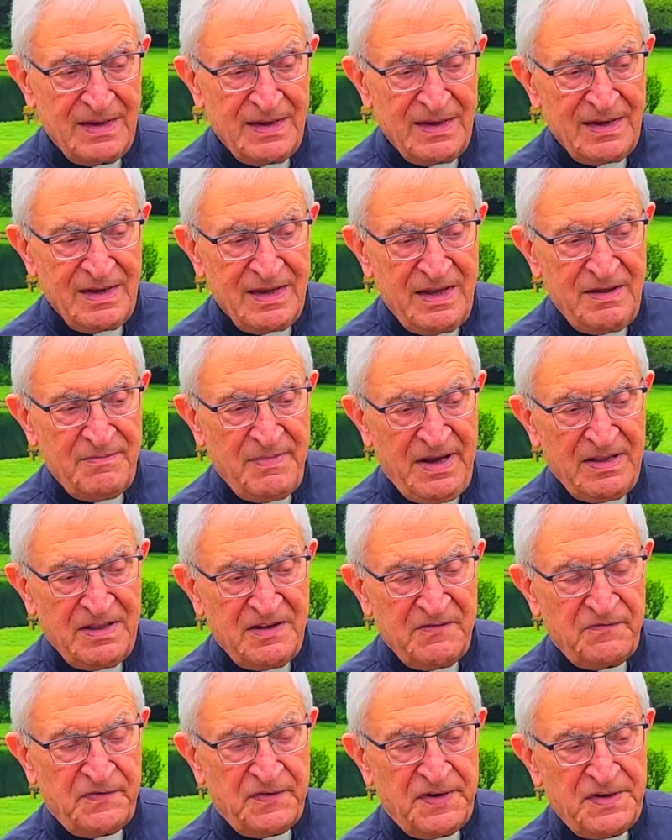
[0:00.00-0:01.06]
He made the
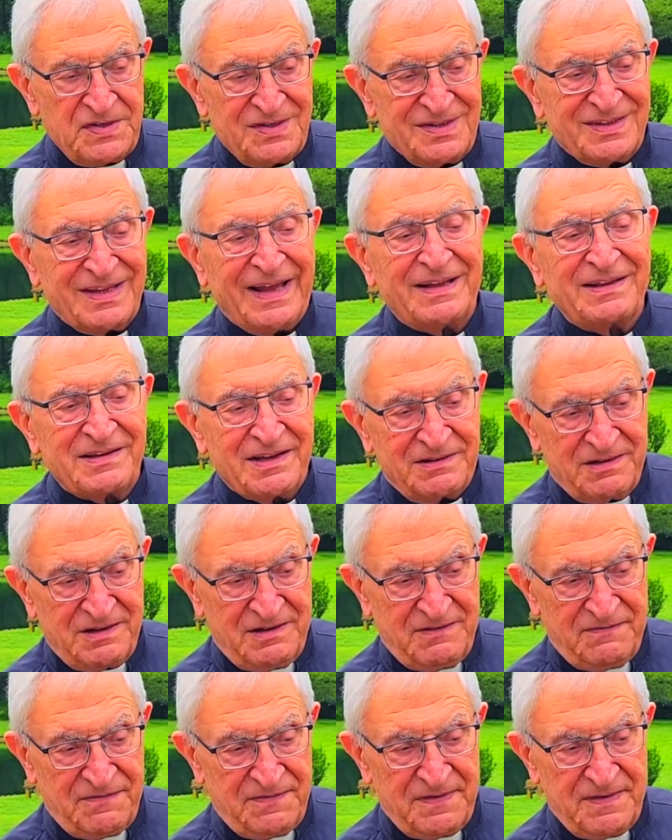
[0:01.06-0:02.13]
first
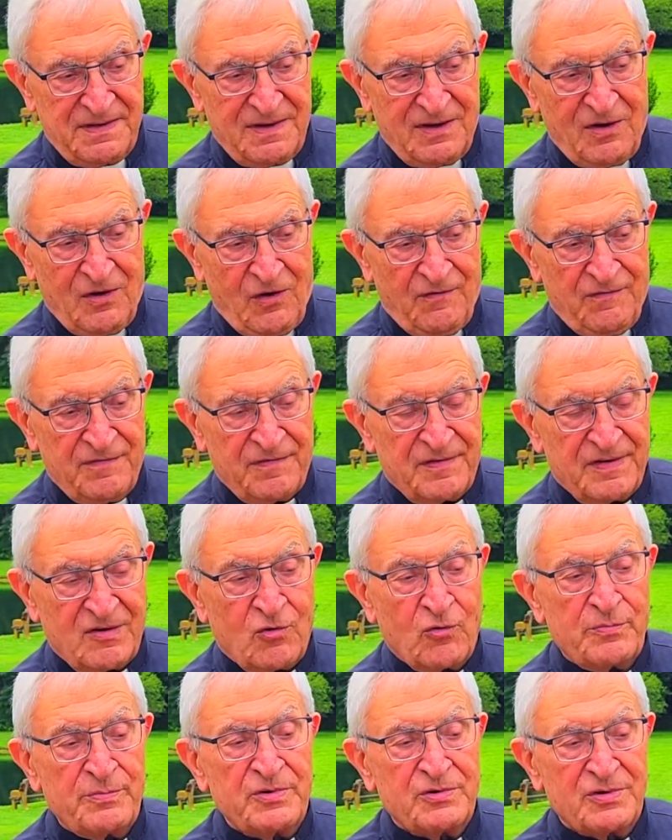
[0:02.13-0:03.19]
tentative of
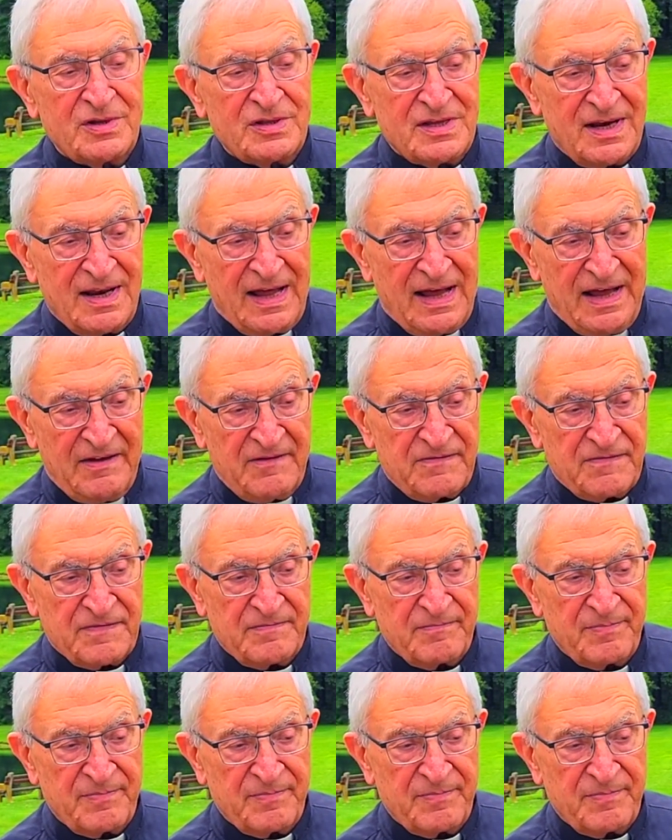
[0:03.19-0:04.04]
community life